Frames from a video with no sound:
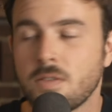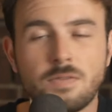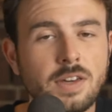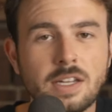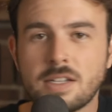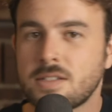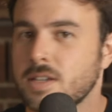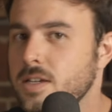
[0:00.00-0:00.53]

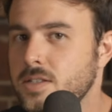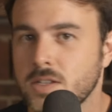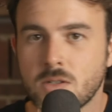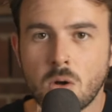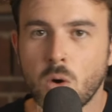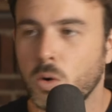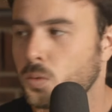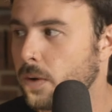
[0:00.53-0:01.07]
Venus does
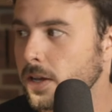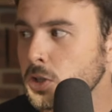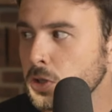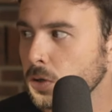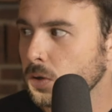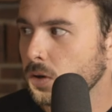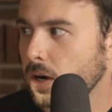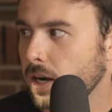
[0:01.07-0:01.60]
this whole
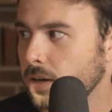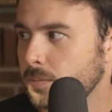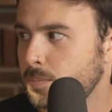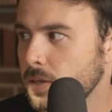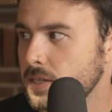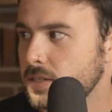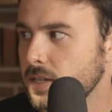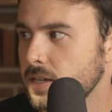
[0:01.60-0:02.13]

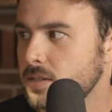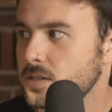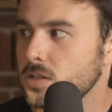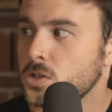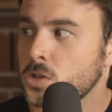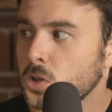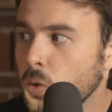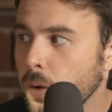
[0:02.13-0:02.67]
retrograde business,
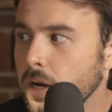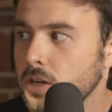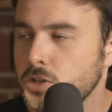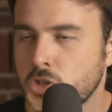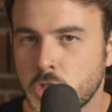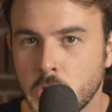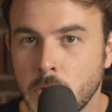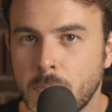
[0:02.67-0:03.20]

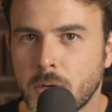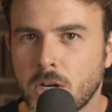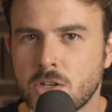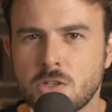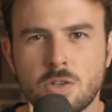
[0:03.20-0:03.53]
squares Jupiter.